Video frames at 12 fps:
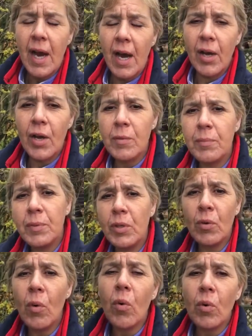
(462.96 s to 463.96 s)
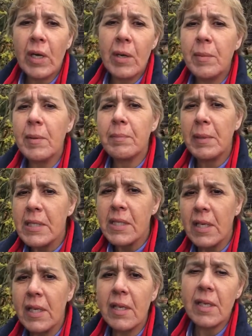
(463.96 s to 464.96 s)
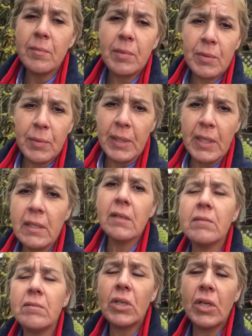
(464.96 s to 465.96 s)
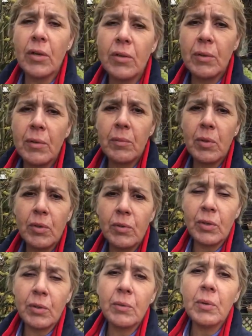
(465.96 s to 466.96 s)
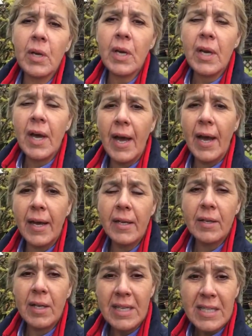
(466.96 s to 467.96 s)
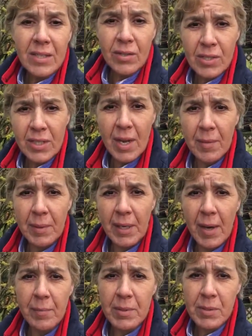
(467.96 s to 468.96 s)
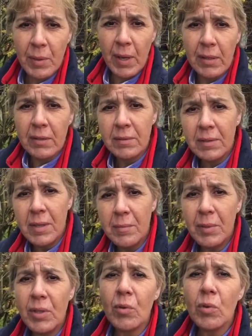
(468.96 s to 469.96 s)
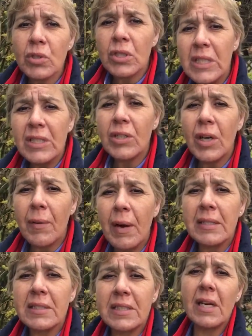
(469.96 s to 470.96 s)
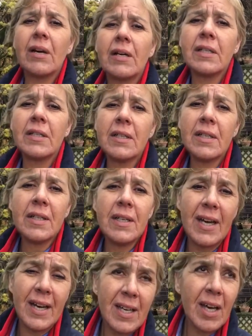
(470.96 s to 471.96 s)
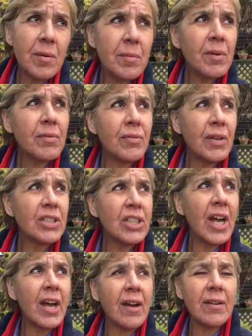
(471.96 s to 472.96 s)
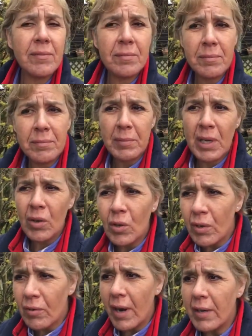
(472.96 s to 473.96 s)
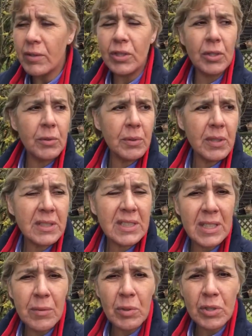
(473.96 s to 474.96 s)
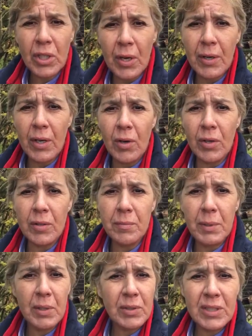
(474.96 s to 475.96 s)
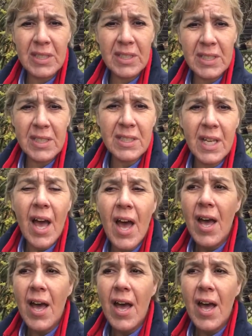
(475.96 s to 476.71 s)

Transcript: I hope you're all keeping busy in between, you know, doing what you do. And Easter is coming up as well. But you also need to go outside and get a bit of fresh air. But look around you and see what's going on, because this is